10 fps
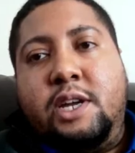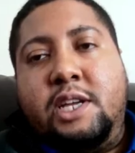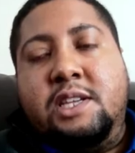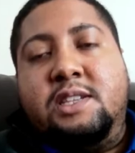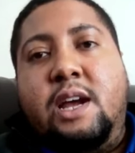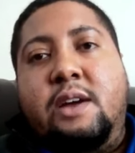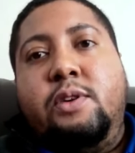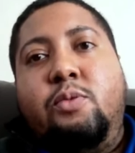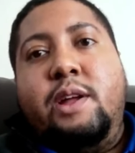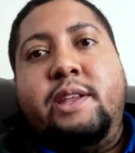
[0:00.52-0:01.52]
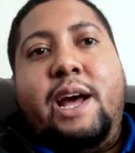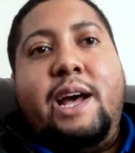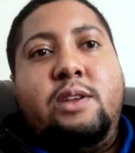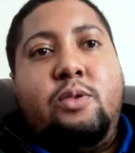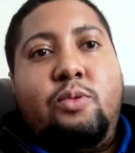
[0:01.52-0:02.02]
Greetings, everyone,
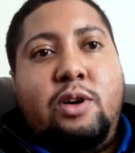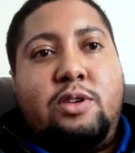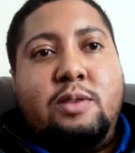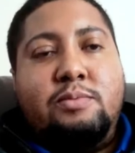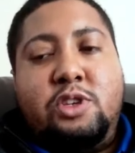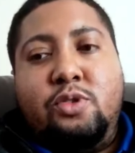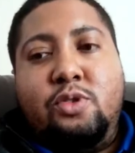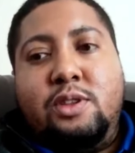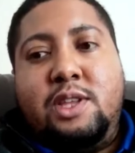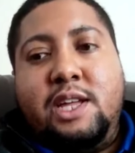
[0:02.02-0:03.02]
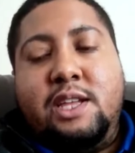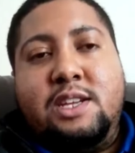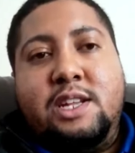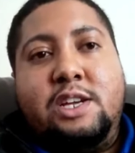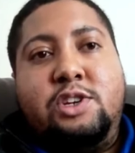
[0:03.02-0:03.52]
and welcome to the
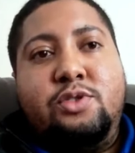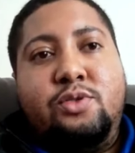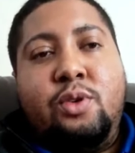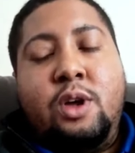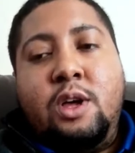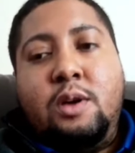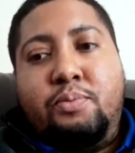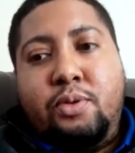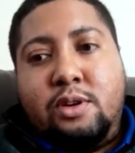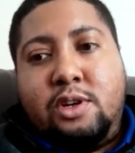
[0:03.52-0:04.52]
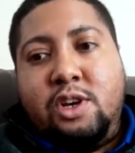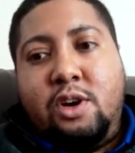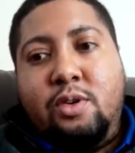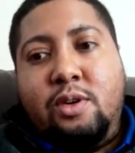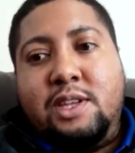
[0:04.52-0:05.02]
International Book
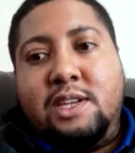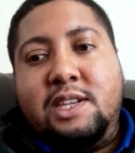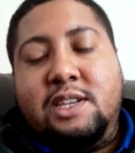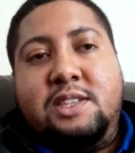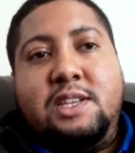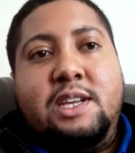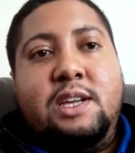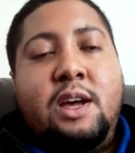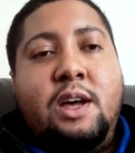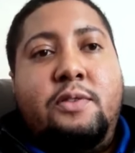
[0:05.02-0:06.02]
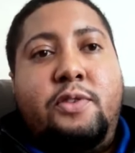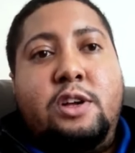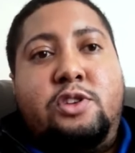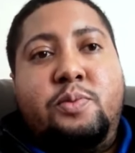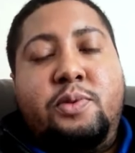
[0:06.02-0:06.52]
Show. This is the
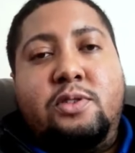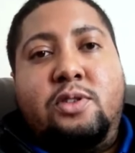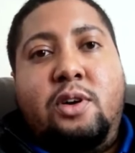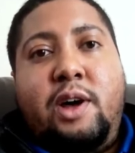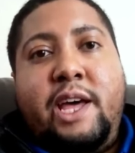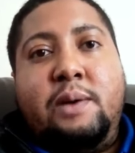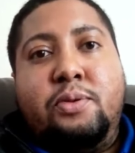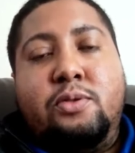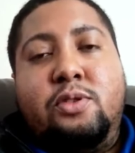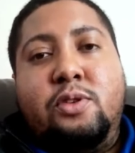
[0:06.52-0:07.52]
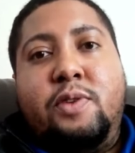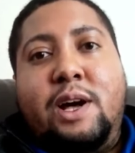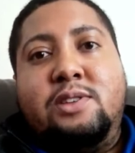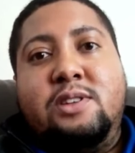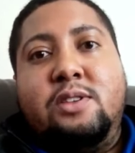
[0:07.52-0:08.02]
Virtual Book Tour April
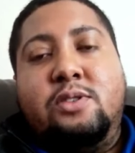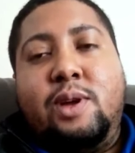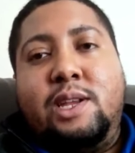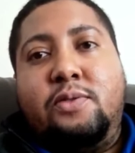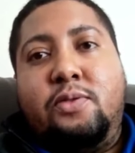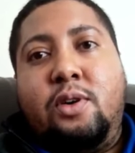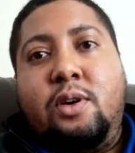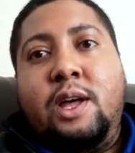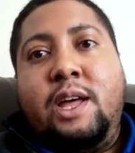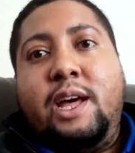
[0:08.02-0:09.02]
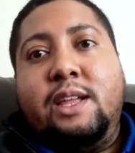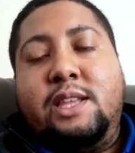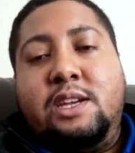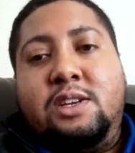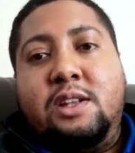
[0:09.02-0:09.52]
2024
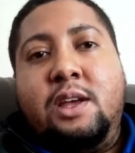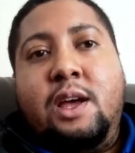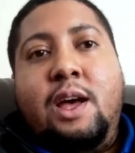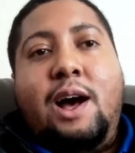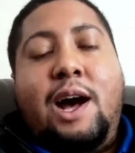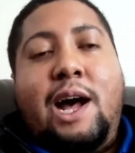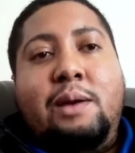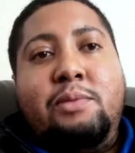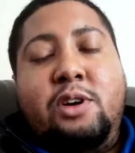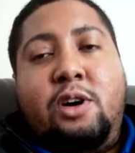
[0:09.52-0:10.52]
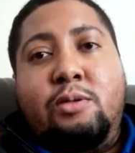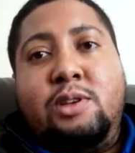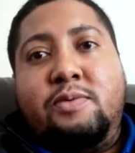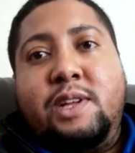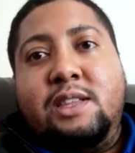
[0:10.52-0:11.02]
edition. I'm the
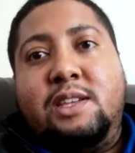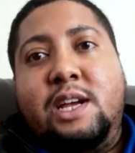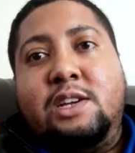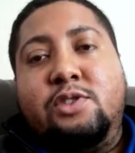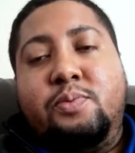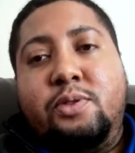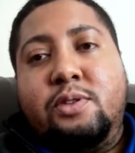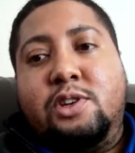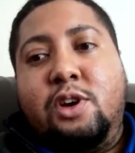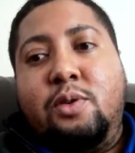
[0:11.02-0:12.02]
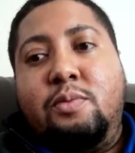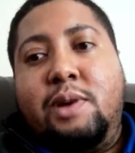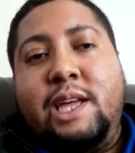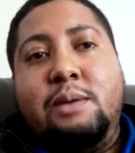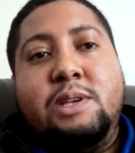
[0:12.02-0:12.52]
host of the International Book Show.
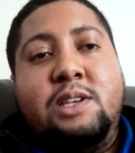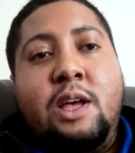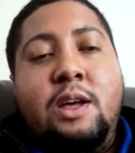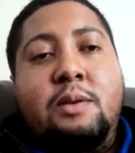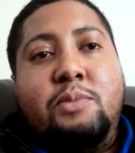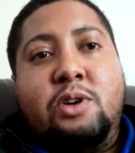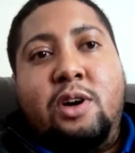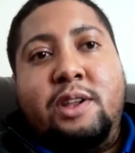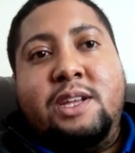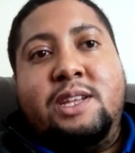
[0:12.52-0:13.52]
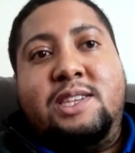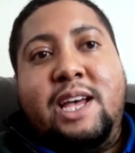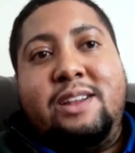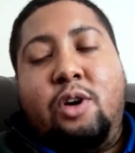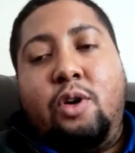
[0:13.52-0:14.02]
My name is Mekonnen
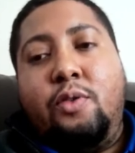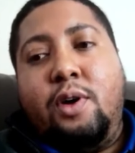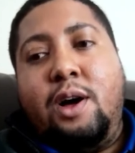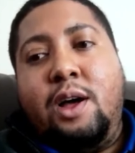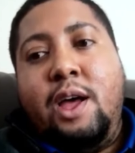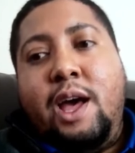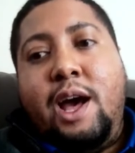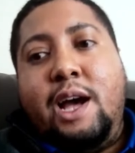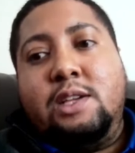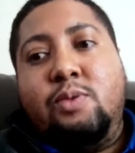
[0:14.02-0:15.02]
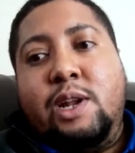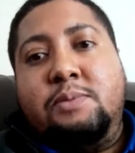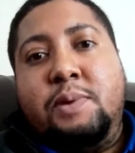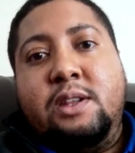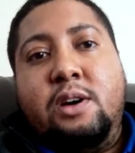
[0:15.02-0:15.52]
Sankofa. As
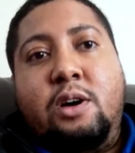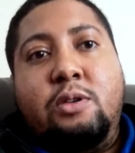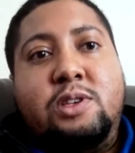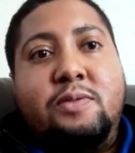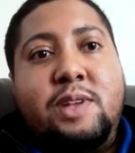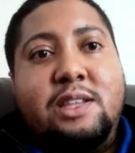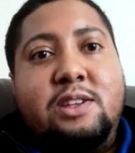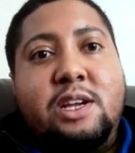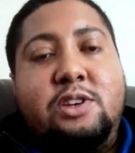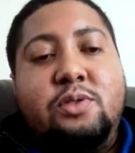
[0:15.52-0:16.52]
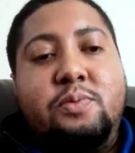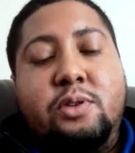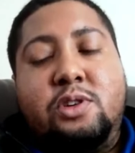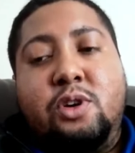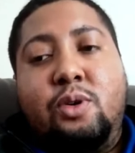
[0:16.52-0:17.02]
well as being the host of the International
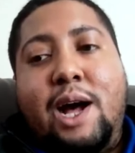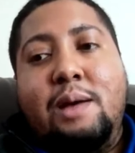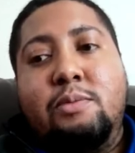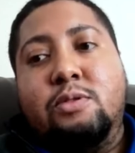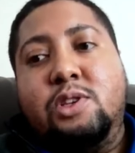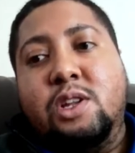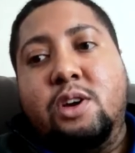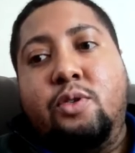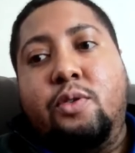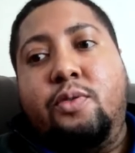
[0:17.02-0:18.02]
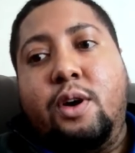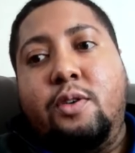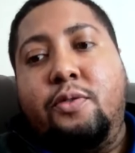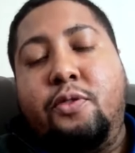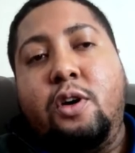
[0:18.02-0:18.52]
Book Show, I am also the author
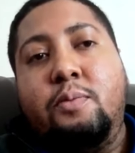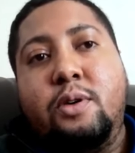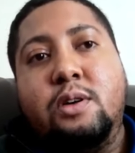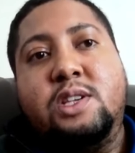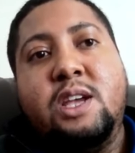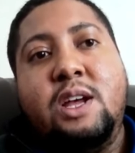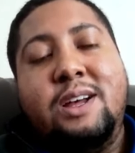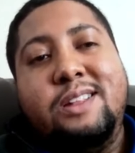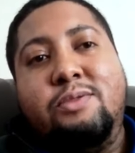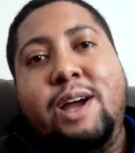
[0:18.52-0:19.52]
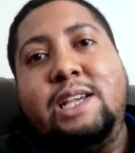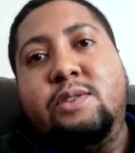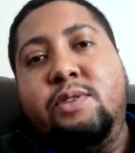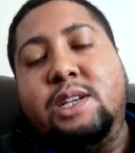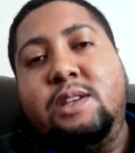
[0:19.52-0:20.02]
of four books: The
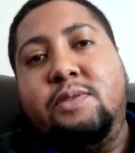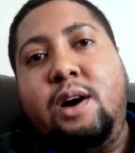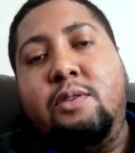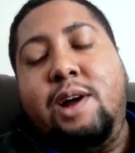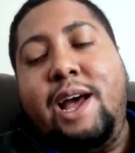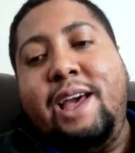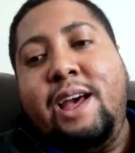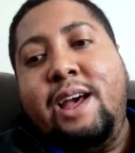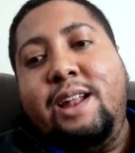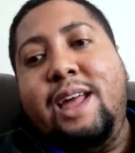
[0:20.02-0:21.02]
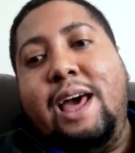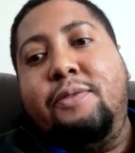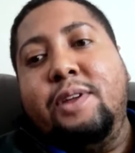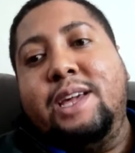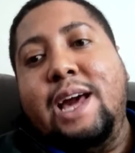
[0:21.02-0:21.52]
Rise of Rastafari,
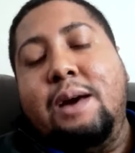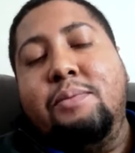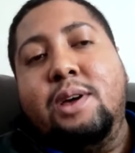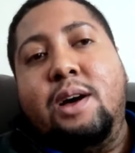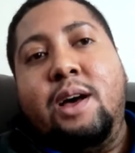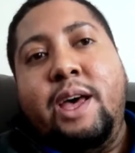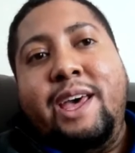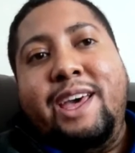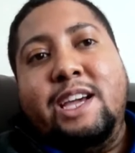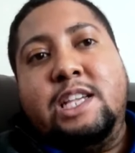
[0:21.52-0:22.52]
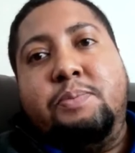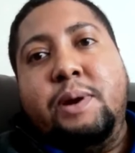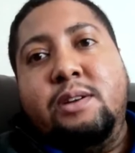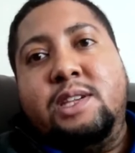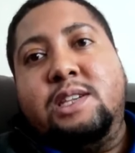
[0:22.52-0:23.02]
Life in Gambia,
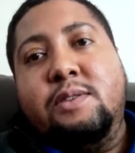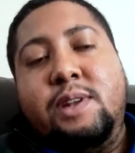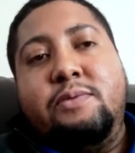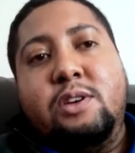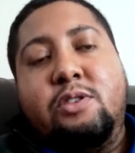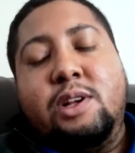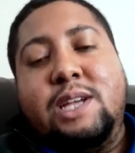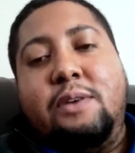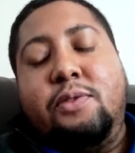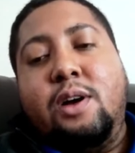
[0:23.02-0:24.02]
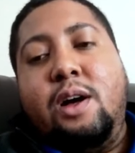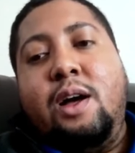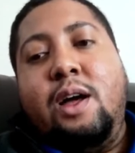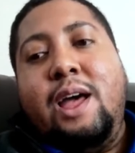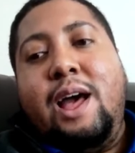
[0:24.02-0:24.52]
Experiences of Living Across
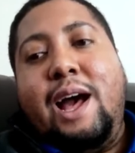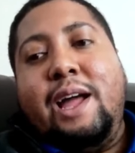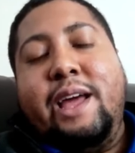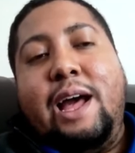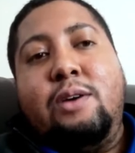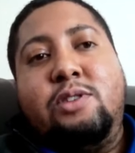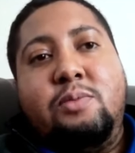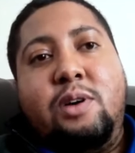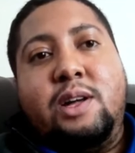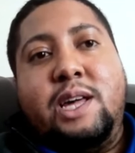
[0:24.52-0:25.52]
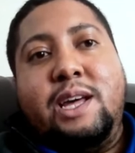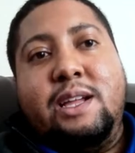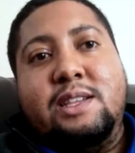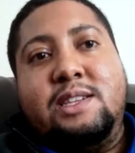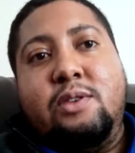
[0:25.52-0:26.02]
Africa, and How to
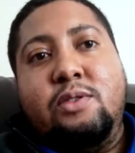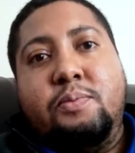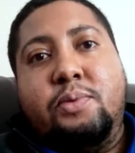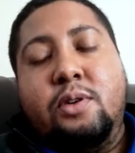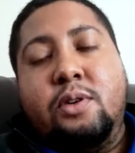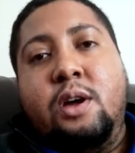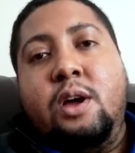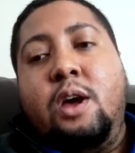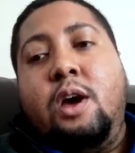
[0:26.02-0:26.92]
Market and Sell Your Book.